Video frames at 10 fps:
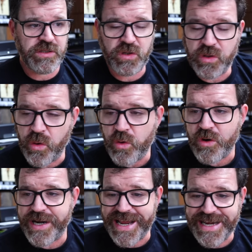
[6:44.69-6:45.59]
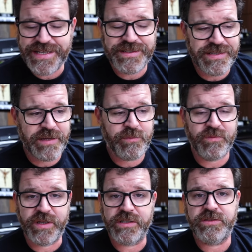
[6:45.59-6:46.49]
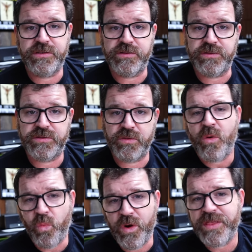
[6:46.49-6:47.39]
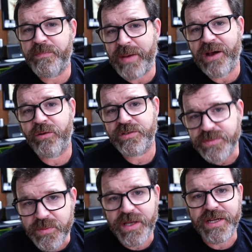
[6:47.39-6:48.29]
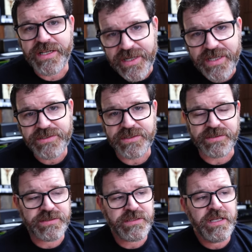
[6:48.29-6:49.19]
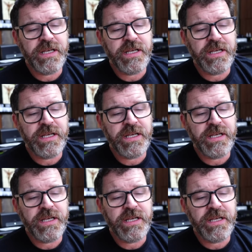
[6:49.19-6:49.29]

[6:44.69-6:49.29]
lower any type of issues with power supply connections,